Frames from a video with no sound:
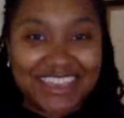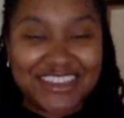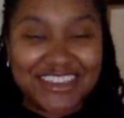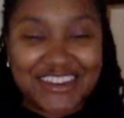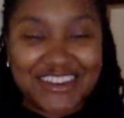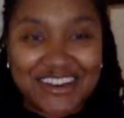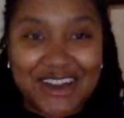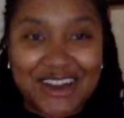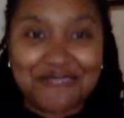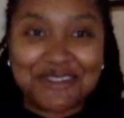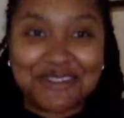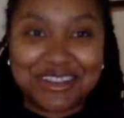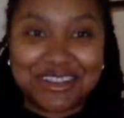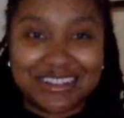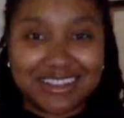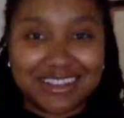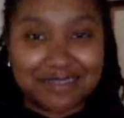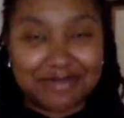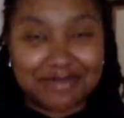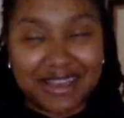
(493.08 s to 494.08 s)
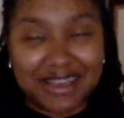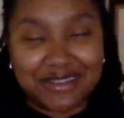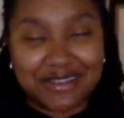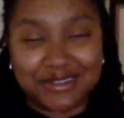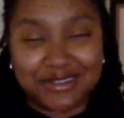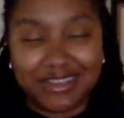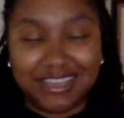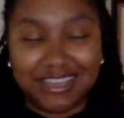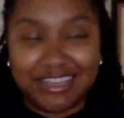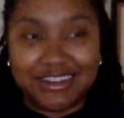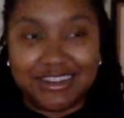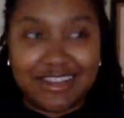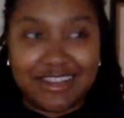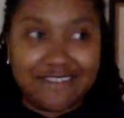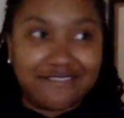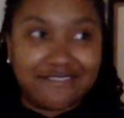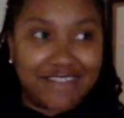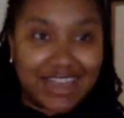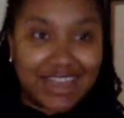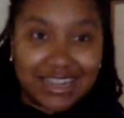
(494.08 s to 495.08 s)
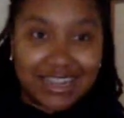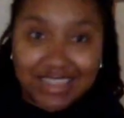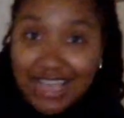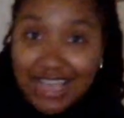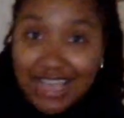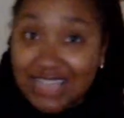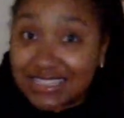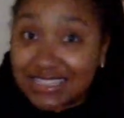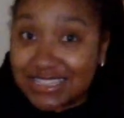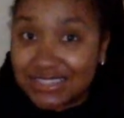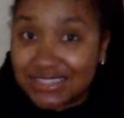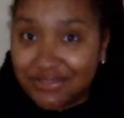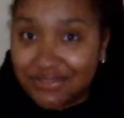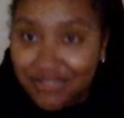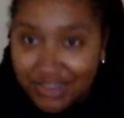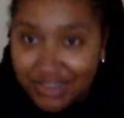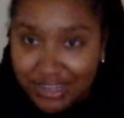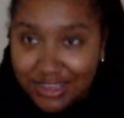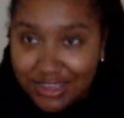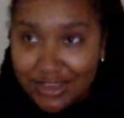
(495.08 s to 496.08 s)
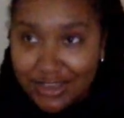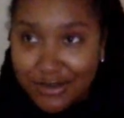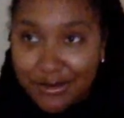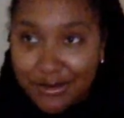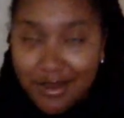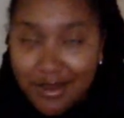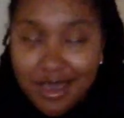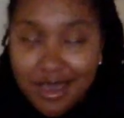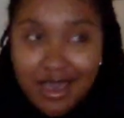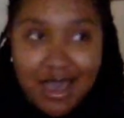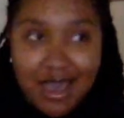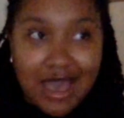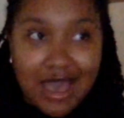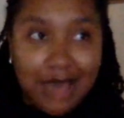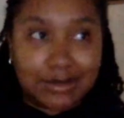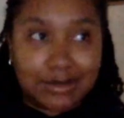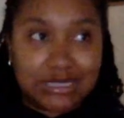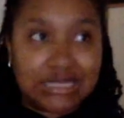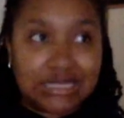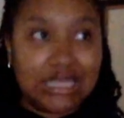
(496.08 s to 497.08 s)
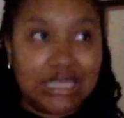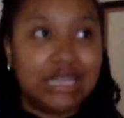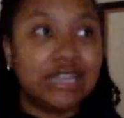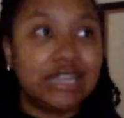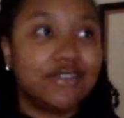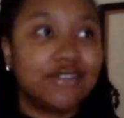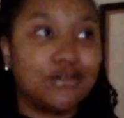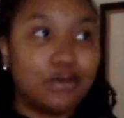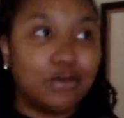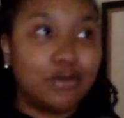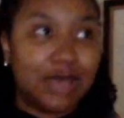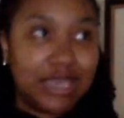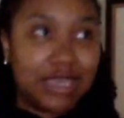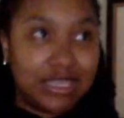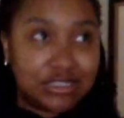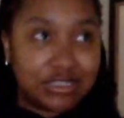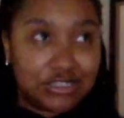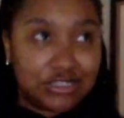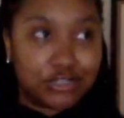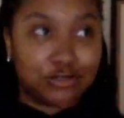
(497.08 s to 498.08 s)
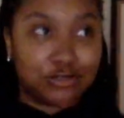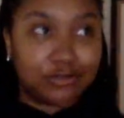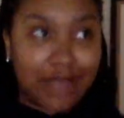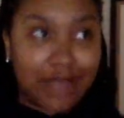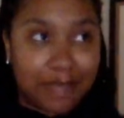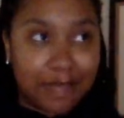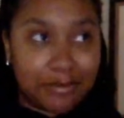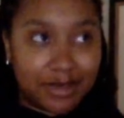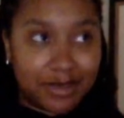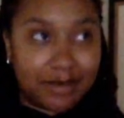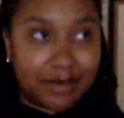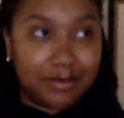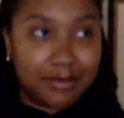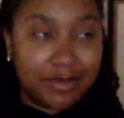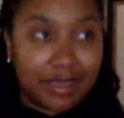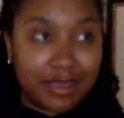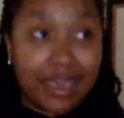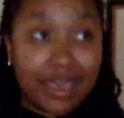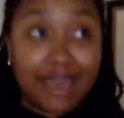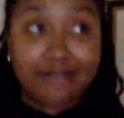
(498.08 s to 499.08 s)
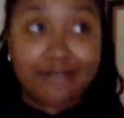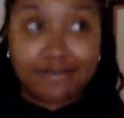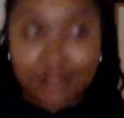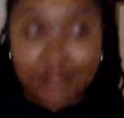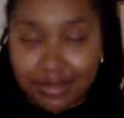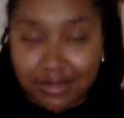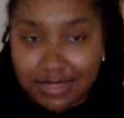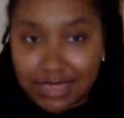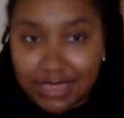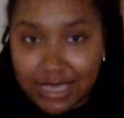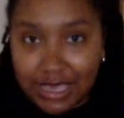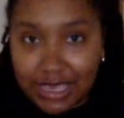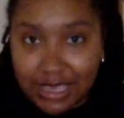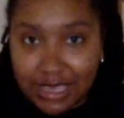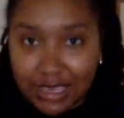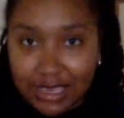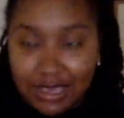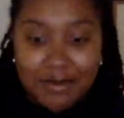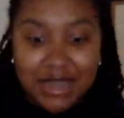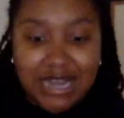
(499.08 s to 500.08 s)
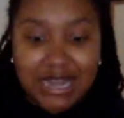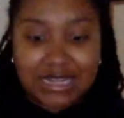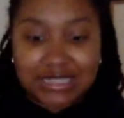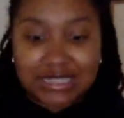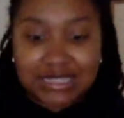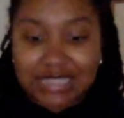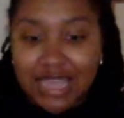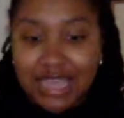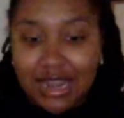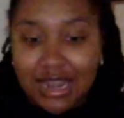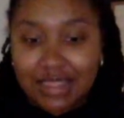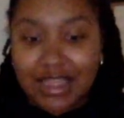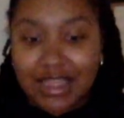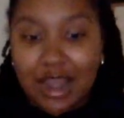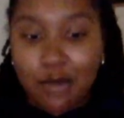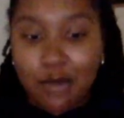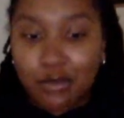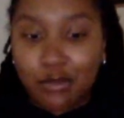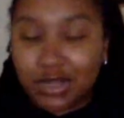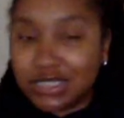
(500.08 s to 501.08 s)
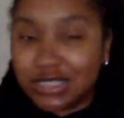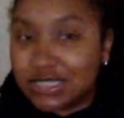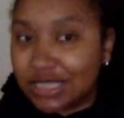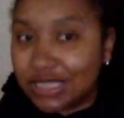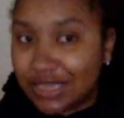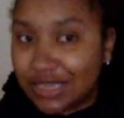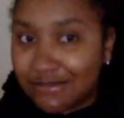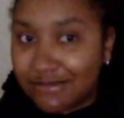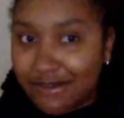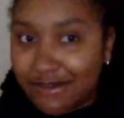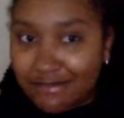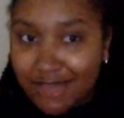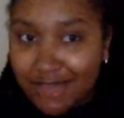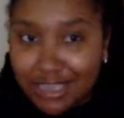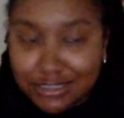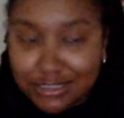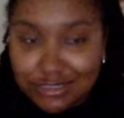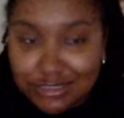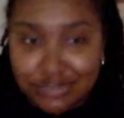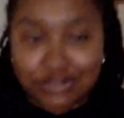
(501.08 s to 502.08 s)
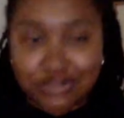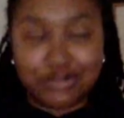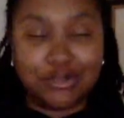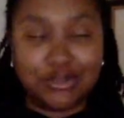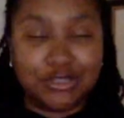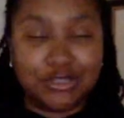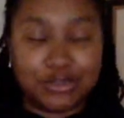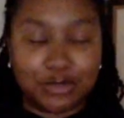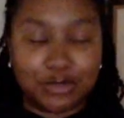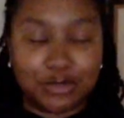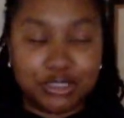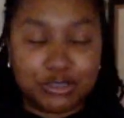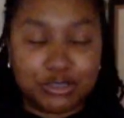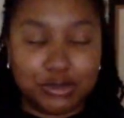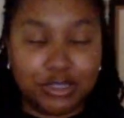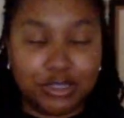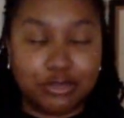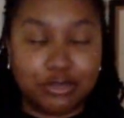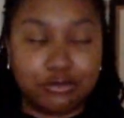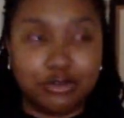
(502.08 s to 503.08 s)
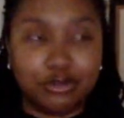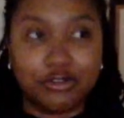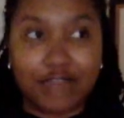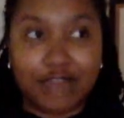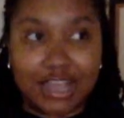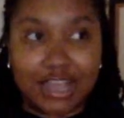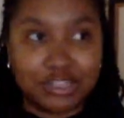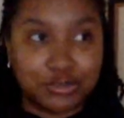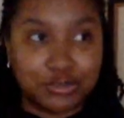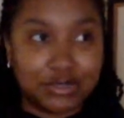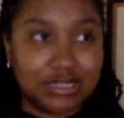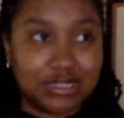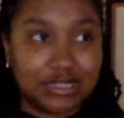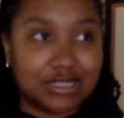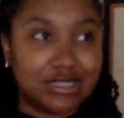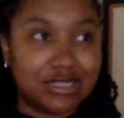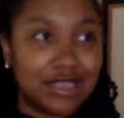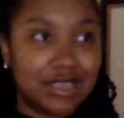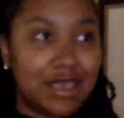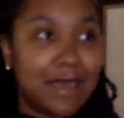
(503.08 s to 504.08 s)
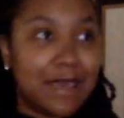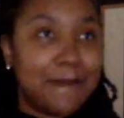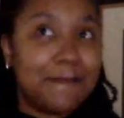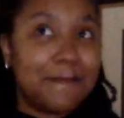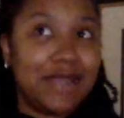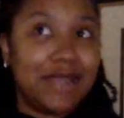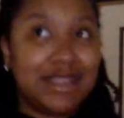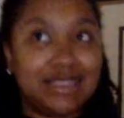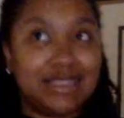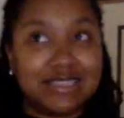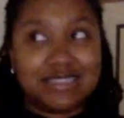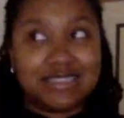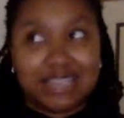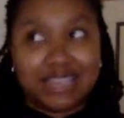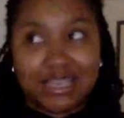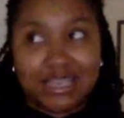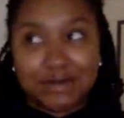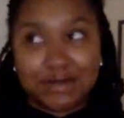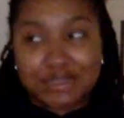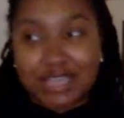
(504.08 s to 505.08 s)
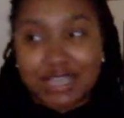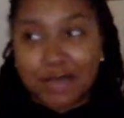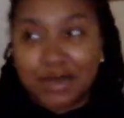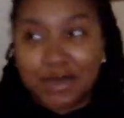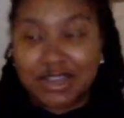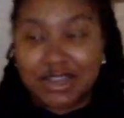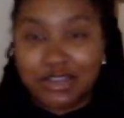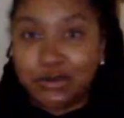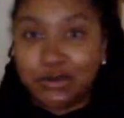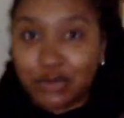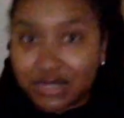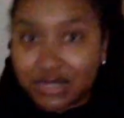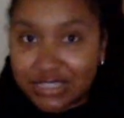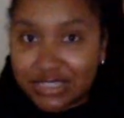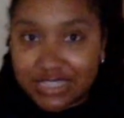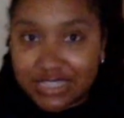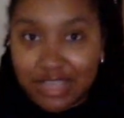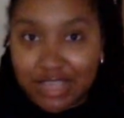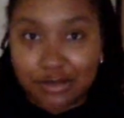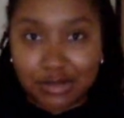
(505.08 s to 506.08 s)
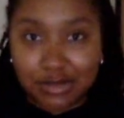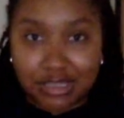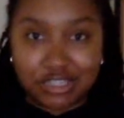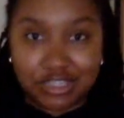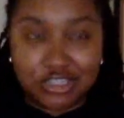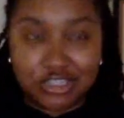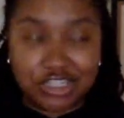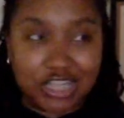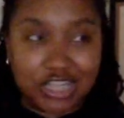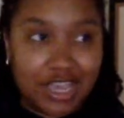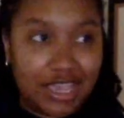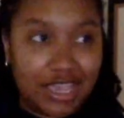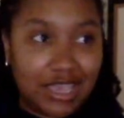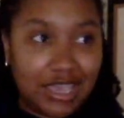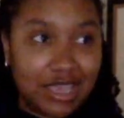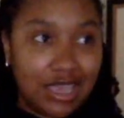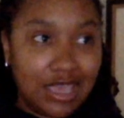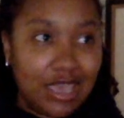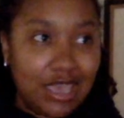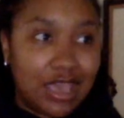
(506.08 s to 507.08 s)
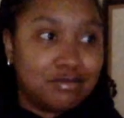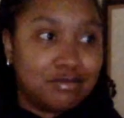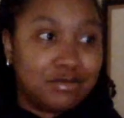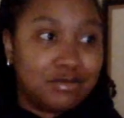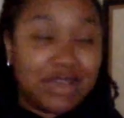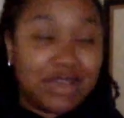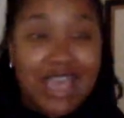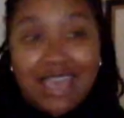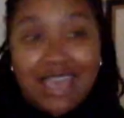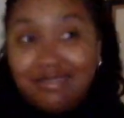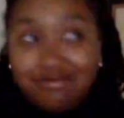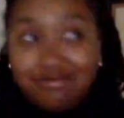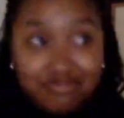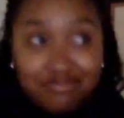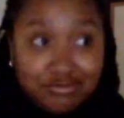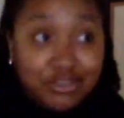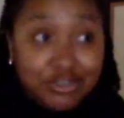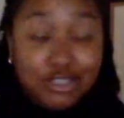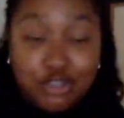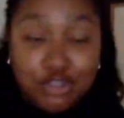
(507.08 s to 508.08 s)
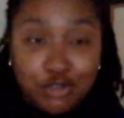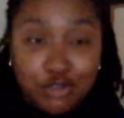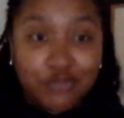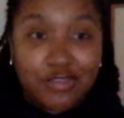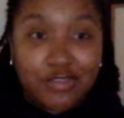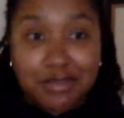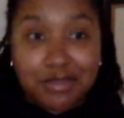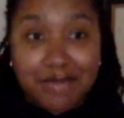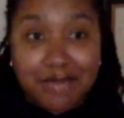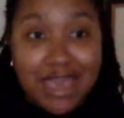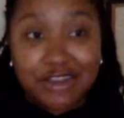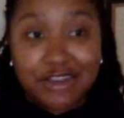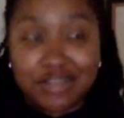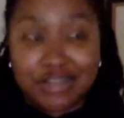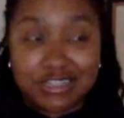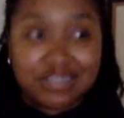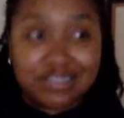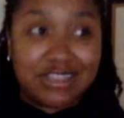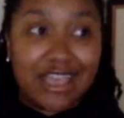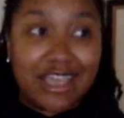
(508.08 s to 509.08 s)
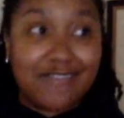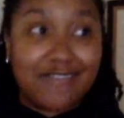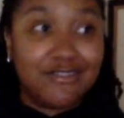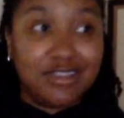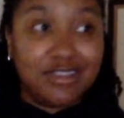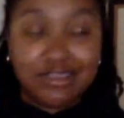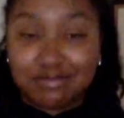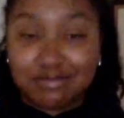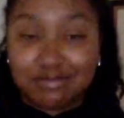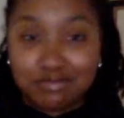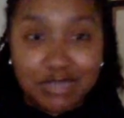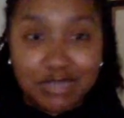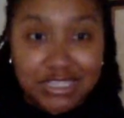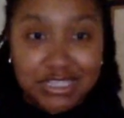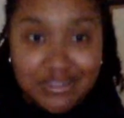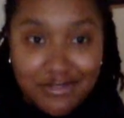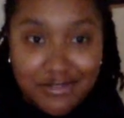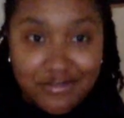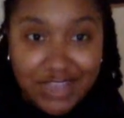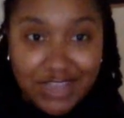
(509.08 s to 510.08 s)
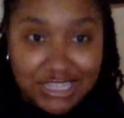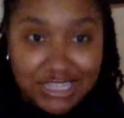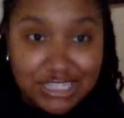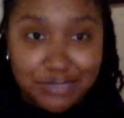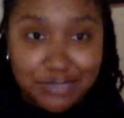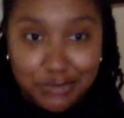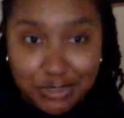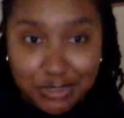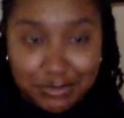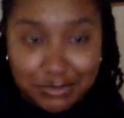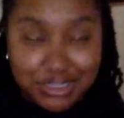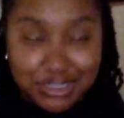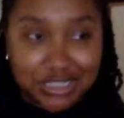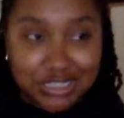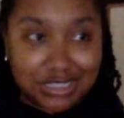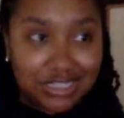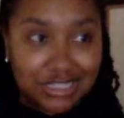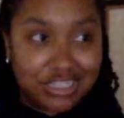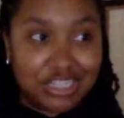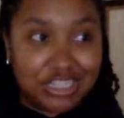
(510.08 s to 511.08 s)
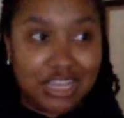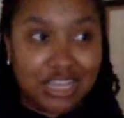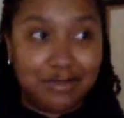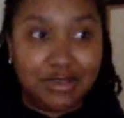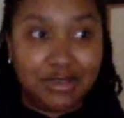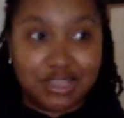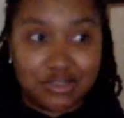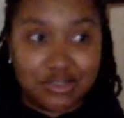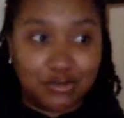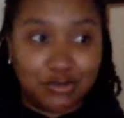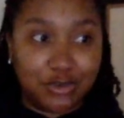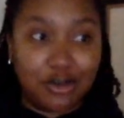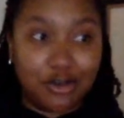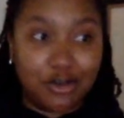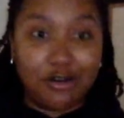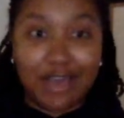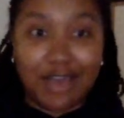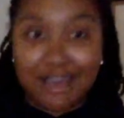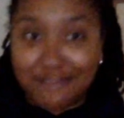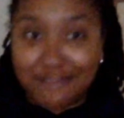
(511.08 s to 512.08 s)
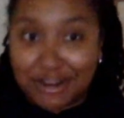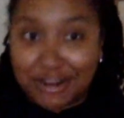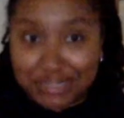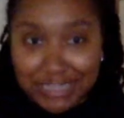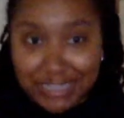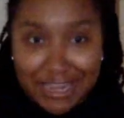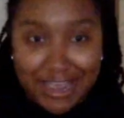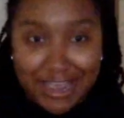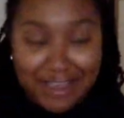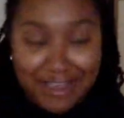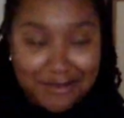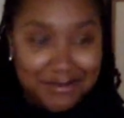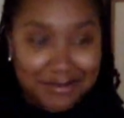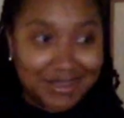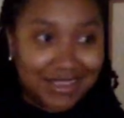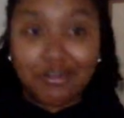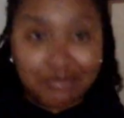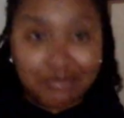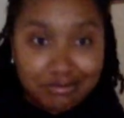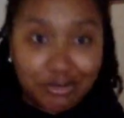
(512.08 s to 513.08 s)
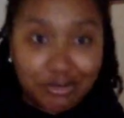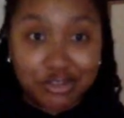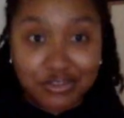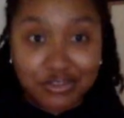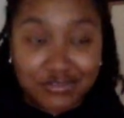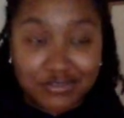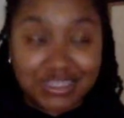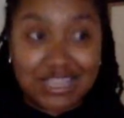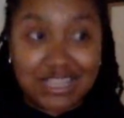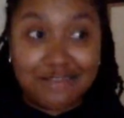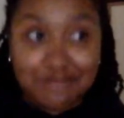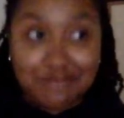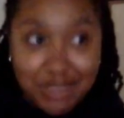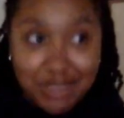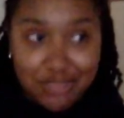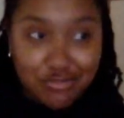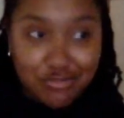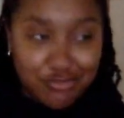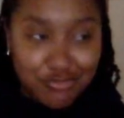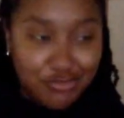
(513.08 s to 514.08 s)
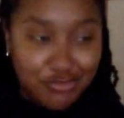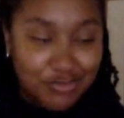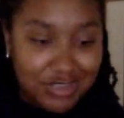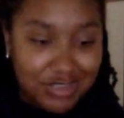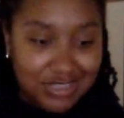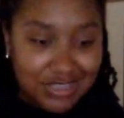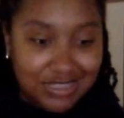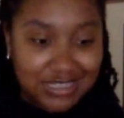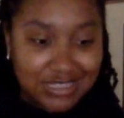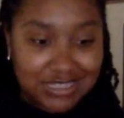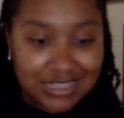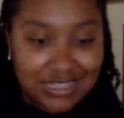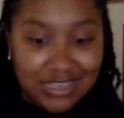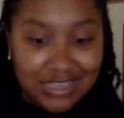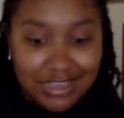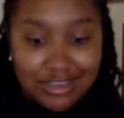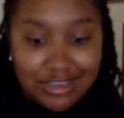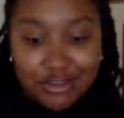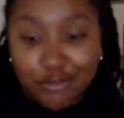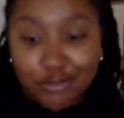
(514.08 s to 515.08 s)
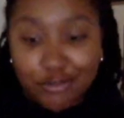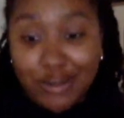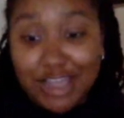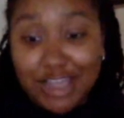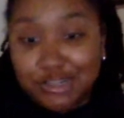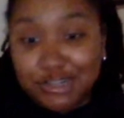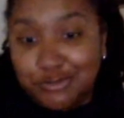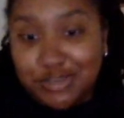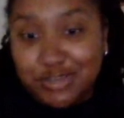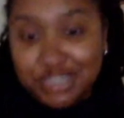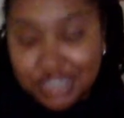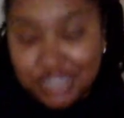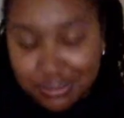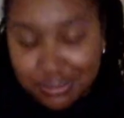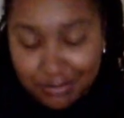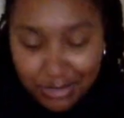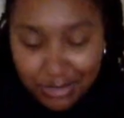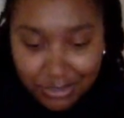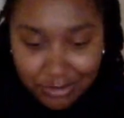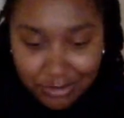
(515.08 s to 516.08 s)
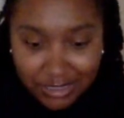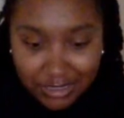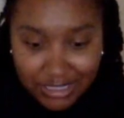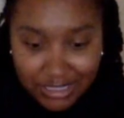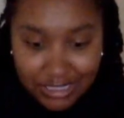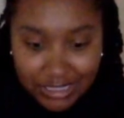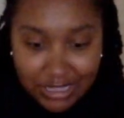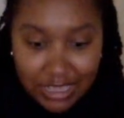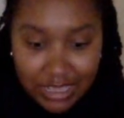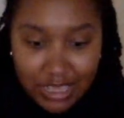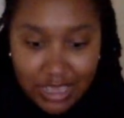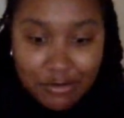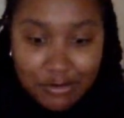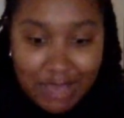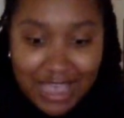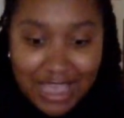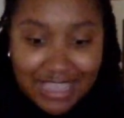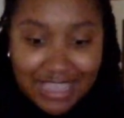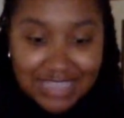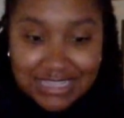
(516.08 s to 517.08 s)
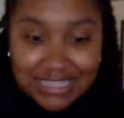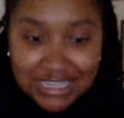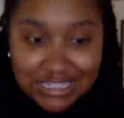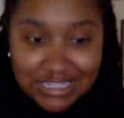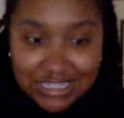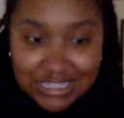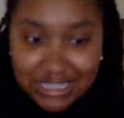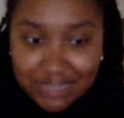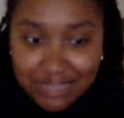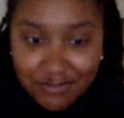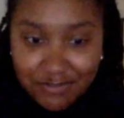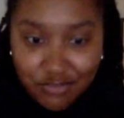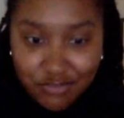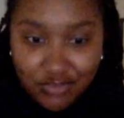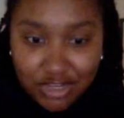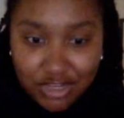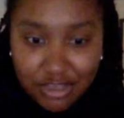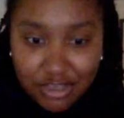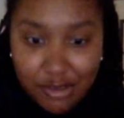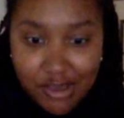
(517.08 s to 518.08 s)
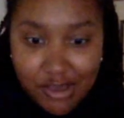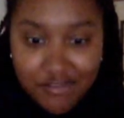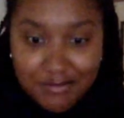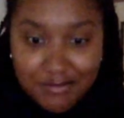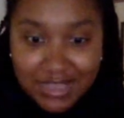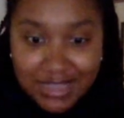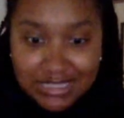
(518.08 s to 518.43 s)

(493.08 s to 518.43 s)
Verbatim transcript: y'all, I wanted to come back on here and finalize this video. I was thinking of ways to wrap up everything and I decided that I wanted to give advice to the 2023 graduates, but at the same time I didn't want to sound cliche, but at the truth of the matter is every piece of advice is pretty much cliche because we all have our time. Most of us have been through this graduation period. I guess I can just leave this video off by